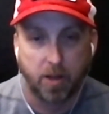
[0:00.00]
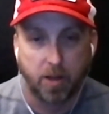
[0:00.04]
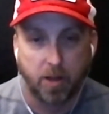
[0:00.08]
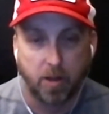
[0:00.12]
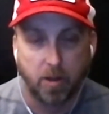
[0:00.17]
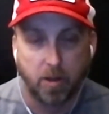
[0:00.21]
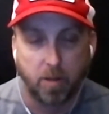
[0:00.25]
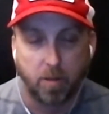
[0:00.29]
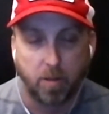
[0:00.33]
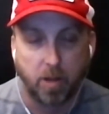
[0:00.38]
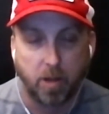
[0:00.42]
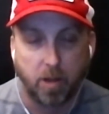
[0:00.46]

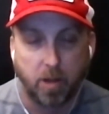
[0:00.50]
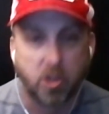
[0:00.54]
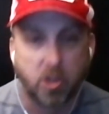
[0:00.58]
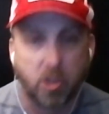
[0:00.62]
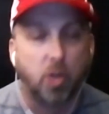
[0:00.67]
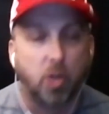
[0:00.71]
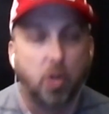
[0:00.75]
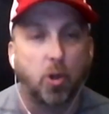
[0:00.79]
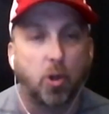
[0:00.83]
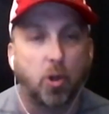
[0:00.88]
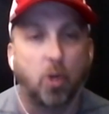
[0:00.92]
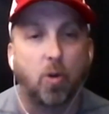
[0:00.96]
but it's still
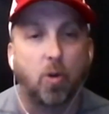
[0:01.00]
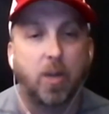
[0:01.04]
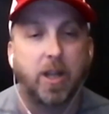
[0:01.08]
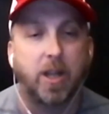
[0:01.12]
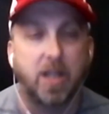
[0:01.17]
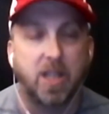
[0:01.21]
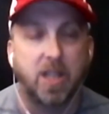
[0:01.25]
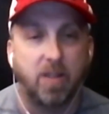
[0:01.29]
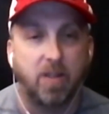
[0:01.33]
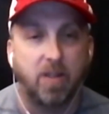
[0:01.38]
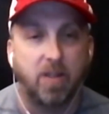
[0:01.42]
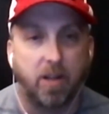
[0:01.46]
the
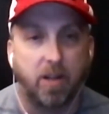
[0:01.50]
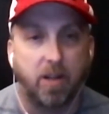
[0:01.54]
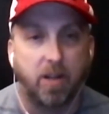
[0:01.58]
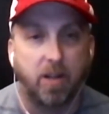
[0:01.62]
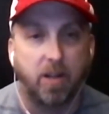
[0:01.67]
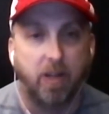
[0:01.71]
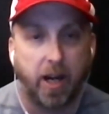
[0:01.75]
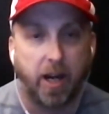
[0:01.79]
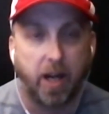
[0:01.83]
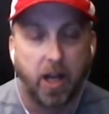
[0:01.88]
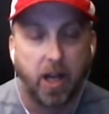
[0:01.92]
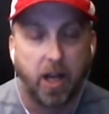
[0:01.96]
creativity,
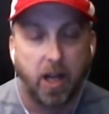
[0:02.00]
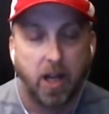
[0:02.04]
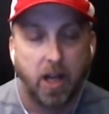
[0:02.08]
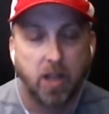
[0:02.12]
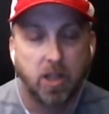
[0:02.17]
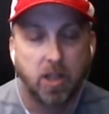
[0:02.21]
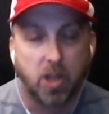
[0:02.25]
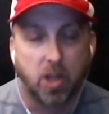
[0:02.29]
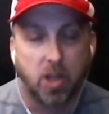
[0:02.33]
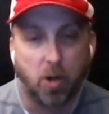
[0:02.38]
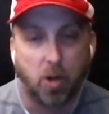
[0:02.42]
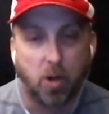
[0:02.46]
right?
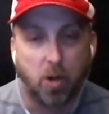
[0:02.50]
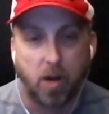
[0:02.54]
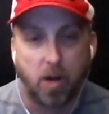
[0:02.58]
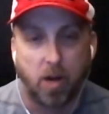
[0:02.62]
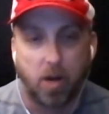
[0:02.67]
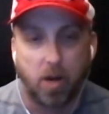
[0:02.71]
So